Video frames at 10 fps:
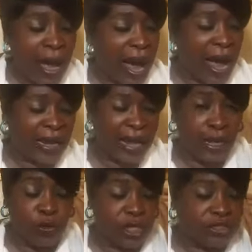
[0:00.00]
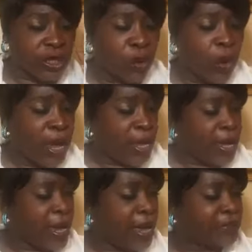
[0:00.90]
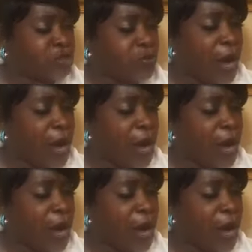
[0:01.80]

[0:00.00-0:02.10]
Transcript: Hallelujah. So in,